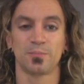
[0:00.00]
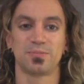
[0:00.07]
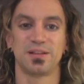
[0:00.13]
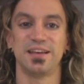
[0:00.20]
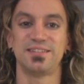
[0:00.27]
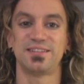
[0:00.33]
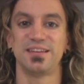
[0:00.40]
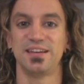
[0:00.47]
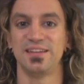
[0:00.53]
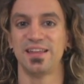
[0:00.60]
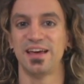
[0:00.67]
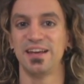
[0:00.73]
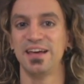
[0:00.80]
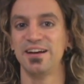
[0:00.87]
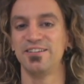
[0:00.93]
Place it in
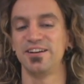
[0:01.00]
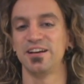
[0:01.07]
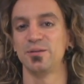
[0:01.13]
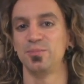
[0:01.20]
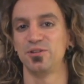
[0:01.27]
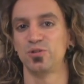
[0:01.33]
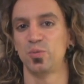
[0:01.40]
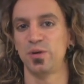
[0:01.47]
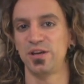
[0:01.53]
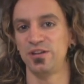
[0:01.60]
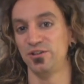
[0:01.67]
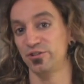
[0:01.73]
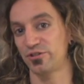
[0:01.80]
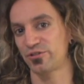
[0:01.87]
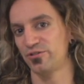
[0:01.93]
that area
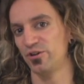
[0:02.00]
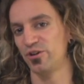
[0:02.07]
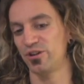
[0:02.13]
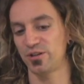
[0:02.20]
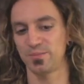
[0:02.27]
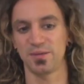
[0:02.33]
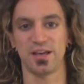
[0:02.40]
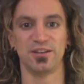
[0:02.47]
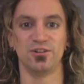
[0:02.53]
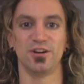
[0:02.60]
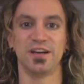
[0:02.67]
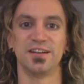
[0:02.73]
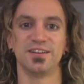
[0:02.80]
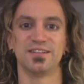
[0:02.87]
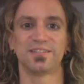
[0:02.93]
between your scrotum and your
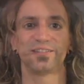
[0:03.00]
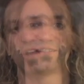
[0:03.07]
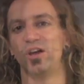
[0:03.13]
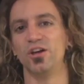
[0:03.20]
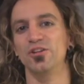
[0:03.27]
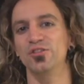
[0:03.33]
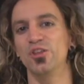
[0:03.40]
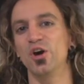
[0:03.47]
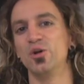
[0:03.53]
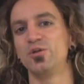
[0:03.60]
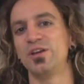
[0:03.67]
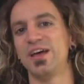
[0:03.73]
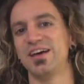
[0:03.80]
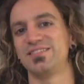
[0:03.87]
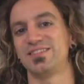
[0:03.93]
anus,
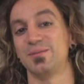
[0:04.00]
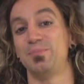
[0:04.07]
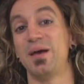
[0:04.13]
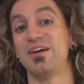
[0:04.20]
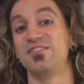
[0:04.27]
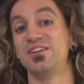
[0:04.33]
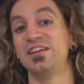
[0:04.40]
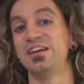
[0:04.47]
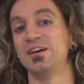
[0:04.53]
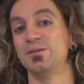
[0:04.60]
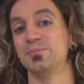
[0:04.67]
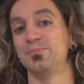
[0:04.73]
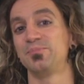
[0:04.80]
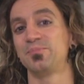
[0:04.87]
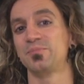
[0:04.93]
known as the
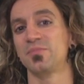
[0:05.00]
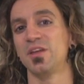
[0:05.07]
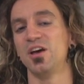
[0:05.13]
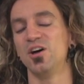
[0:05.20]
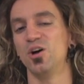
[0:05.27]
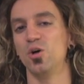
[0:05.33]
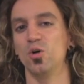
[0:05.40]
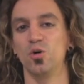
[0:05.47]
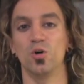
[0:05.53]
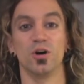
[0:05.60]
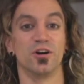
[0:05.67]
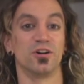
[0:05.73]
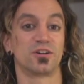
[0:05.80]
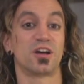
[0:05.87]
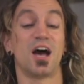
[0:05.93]
perineum,
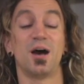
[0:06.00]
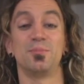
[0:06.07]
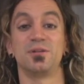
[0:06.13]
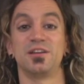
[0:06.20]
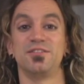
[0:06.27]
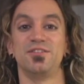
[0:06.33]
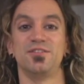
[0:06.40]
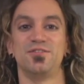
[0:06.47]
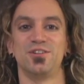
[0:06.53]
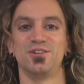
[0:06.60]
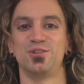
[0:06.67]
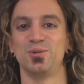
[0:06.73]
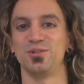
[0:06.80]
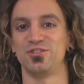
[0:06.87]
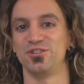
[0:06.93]
or commonly
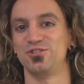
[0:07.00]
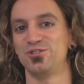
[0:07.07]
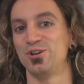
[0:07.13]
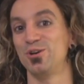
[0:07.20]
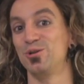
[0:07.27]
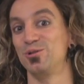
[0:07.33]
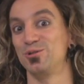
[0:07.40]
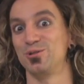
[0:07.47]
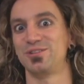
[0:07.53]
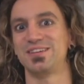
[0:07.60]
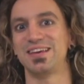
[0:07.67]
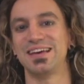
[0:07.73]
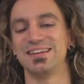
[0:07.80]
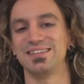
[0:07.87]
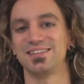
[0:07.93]
referred to as a chode or
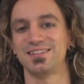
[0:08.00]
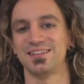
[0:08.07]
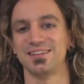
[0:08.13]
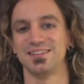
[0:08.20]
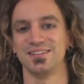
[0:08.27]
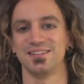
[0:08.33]
taint.